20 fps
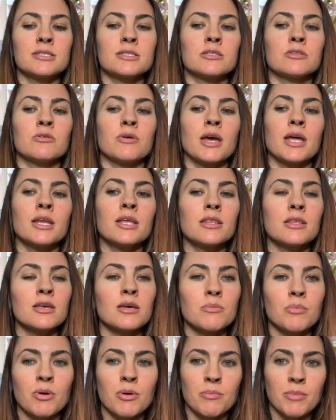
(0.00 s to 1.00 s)
didn't know anything
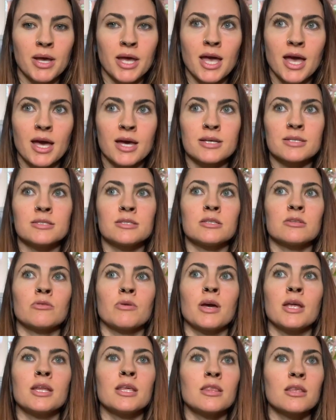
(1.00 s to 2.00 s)
about my ex, didn't know
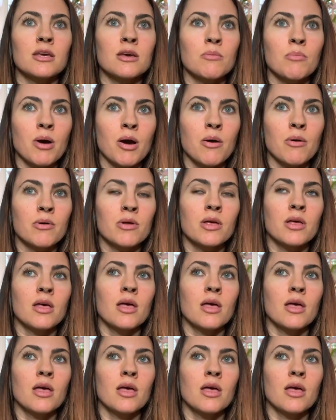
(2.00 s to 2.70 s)
anything about